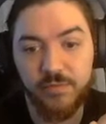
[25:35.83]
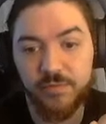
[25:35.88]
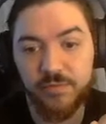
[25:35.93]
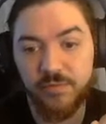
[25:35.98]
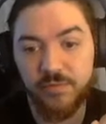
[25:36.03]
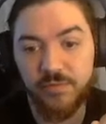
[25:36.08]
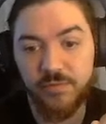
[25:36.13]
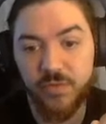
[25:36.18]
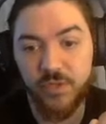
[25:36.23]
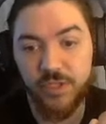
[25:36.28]

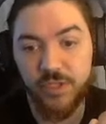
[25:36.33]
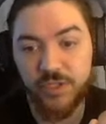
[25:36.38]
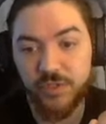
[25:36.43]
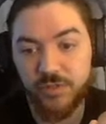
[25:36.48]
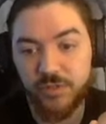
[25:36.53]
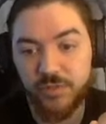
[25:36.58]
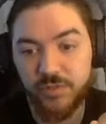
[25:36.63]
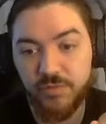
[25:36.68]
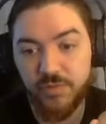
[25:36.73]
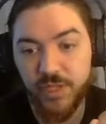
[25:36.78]
which
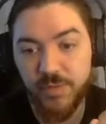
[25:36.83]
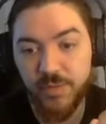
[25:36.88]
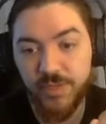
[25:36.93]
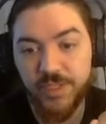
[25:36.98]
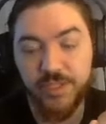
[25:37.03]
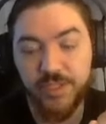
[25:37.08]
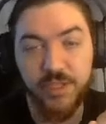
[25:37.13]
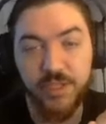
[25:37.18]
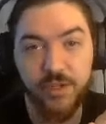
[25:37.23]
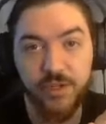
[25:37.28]

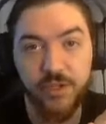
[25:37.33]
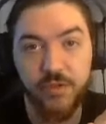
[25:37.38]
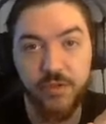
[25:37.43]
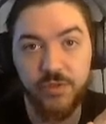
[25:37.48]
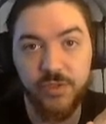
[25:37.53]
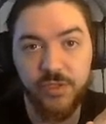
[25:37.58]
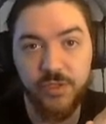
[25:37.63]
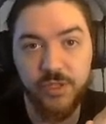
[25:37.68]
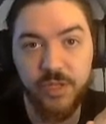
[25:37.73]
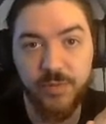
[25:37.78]
limits their
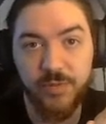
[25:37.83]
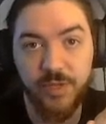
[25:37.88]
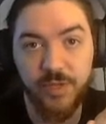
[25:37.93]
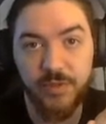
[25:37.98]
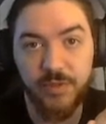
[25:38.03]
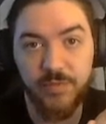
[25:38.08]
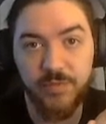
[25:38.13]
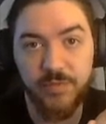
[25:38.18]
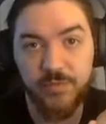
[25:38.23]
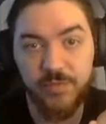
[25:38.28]
use. I
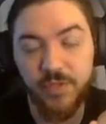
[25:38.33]
mean,